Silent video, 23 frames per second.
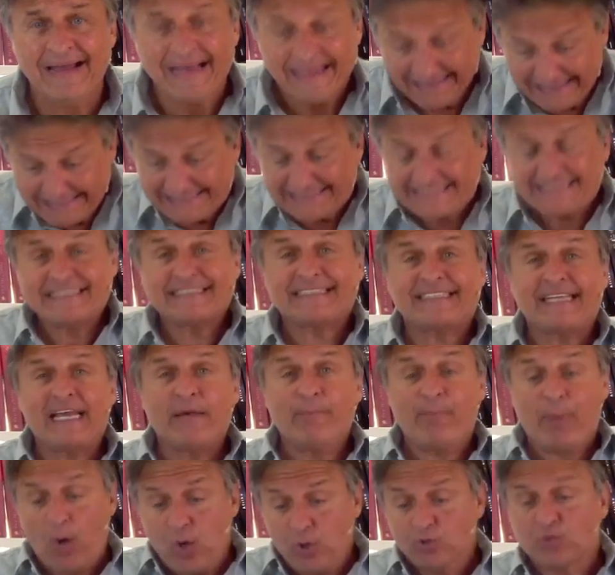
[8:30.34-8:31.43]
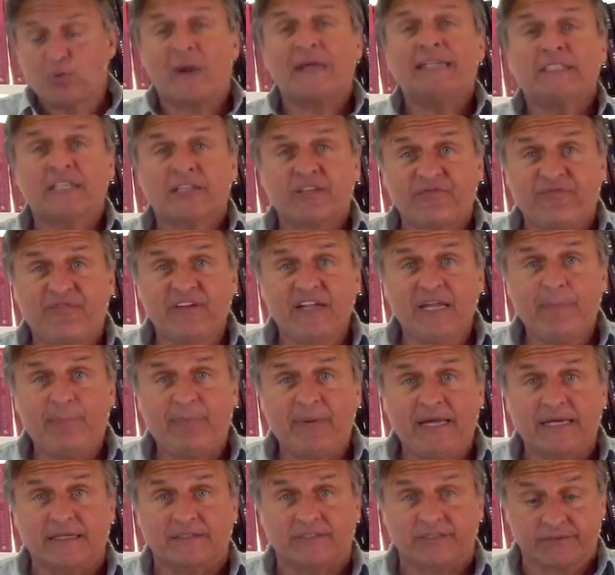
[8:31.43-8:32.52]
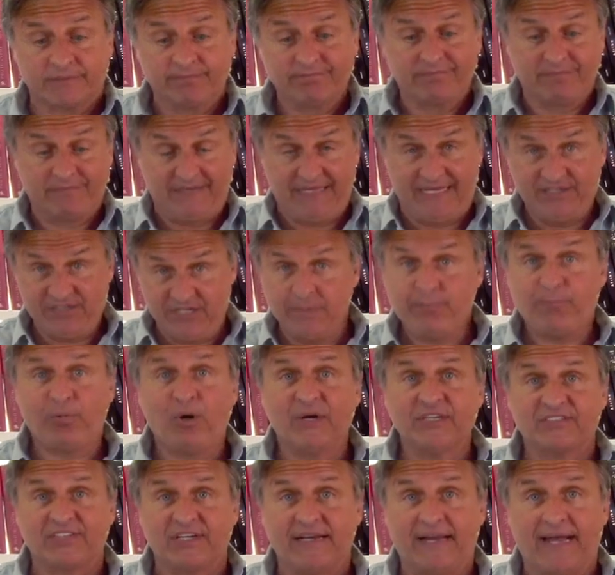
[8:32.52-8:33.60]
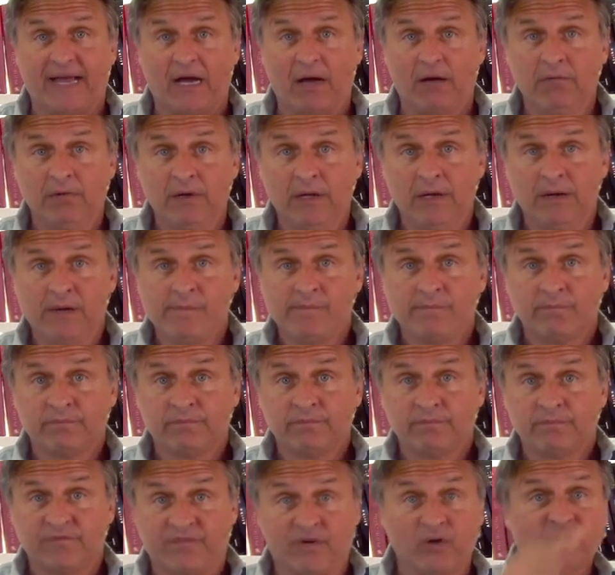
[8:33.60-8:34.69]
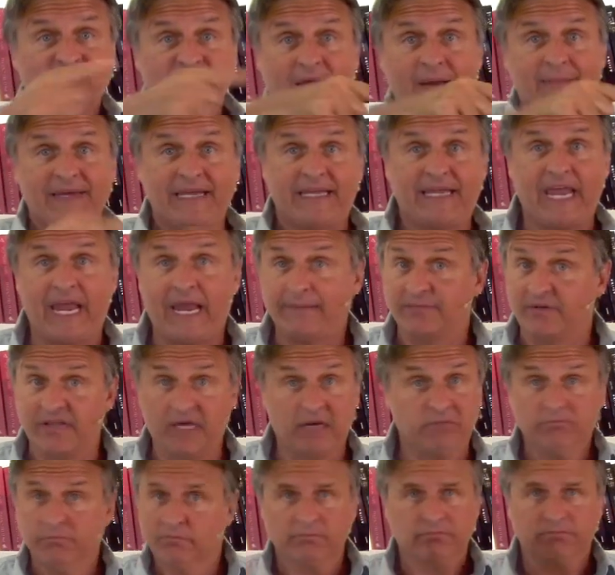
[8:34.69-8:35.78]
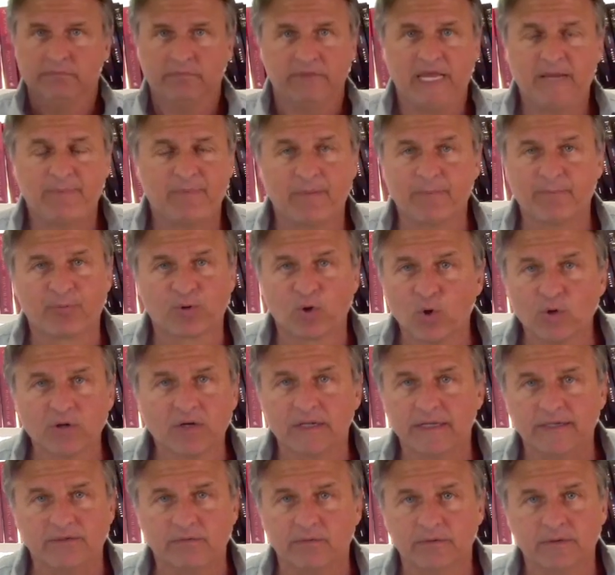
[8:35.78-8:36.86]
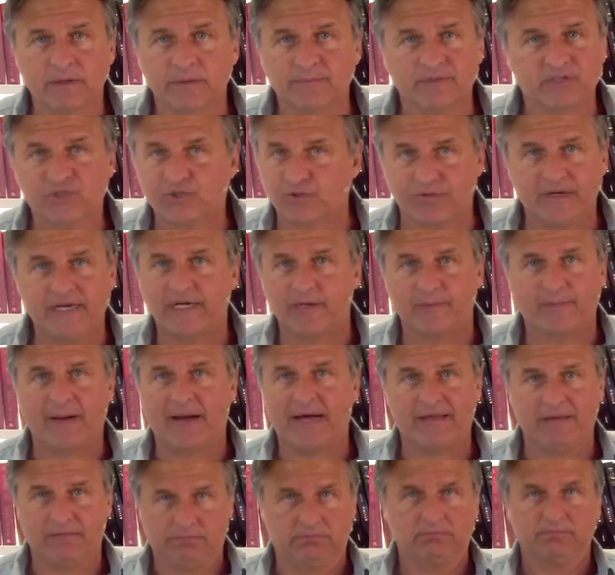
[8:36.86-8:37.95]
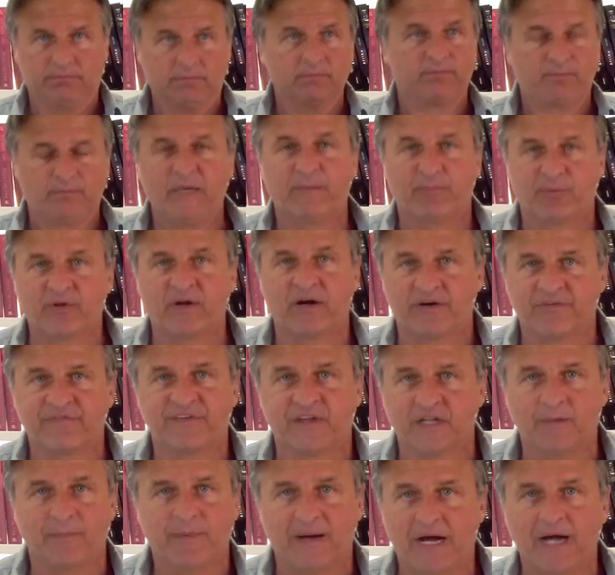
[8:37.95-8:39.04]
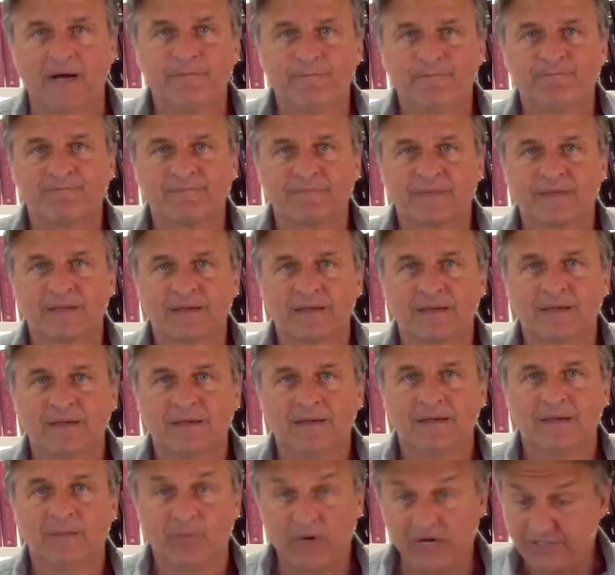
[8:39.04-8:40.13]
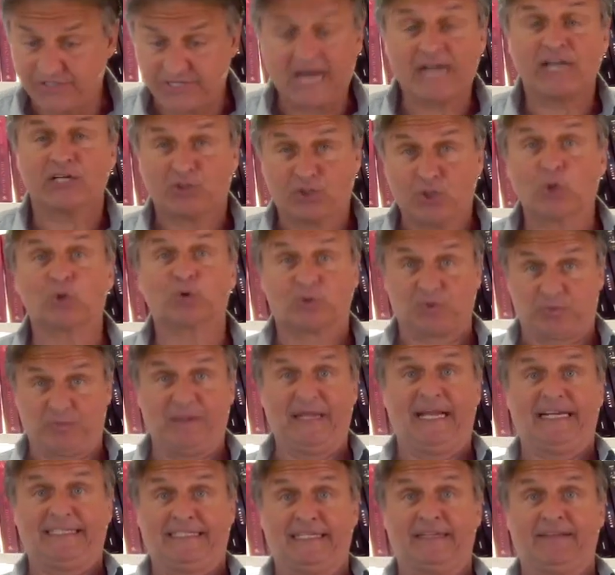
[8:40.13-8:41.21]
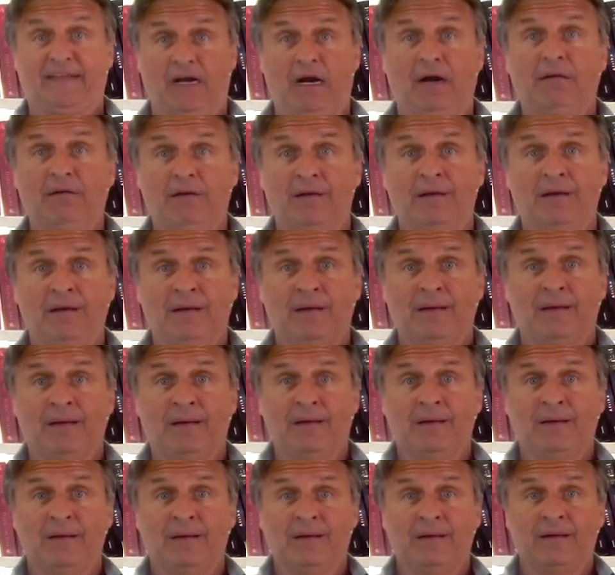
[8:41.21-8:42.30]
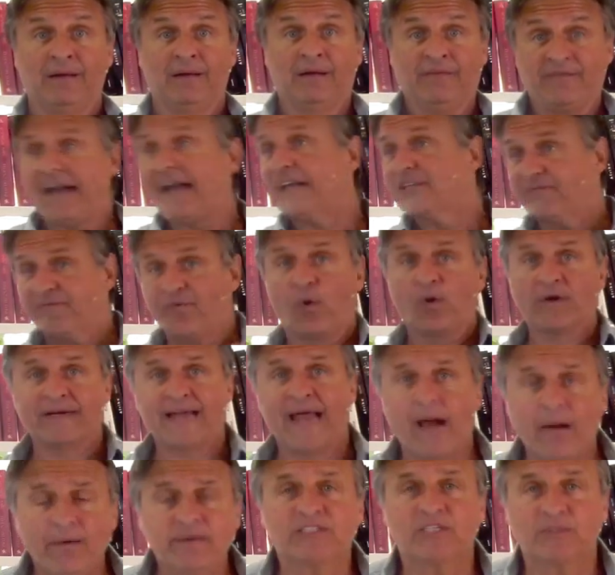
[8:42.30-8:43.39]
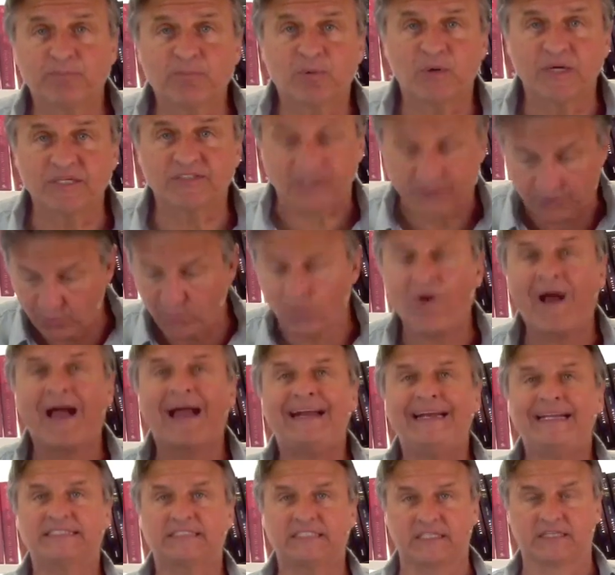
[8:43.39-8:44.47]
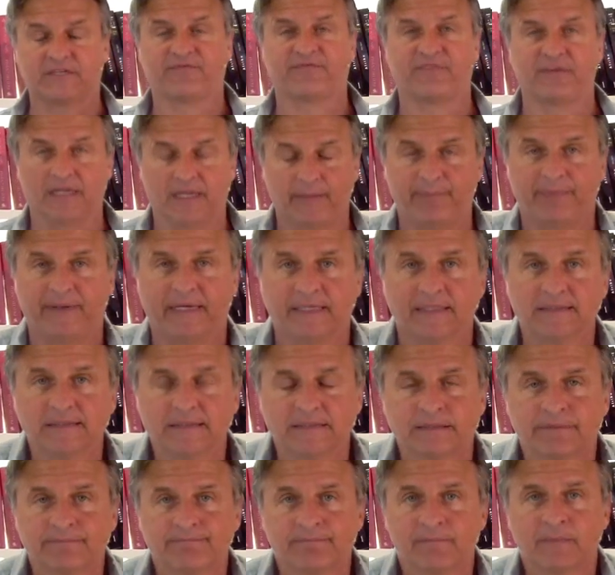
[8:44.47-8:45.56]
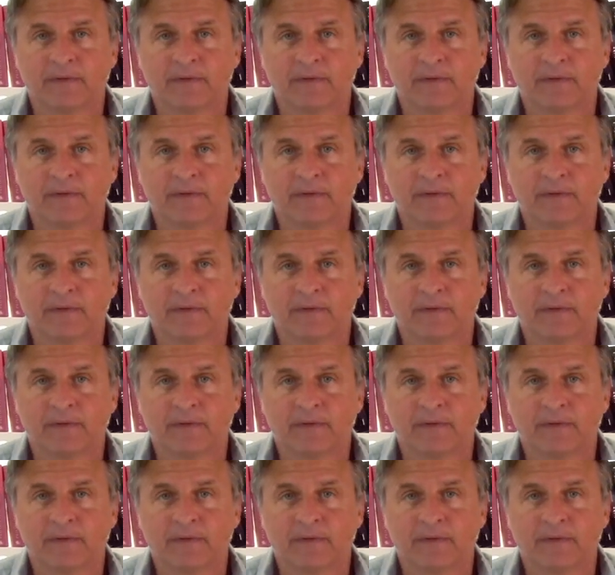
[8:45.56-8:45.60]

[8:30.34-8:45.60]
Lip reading: This is the same Paul's writing to the Philippians. He's in prison now. First time he came to them, he had been brutally mistreated by people there in Philippi. Praise God, a church was planted there. Fast forward, now he's in prison writing to the Philippians.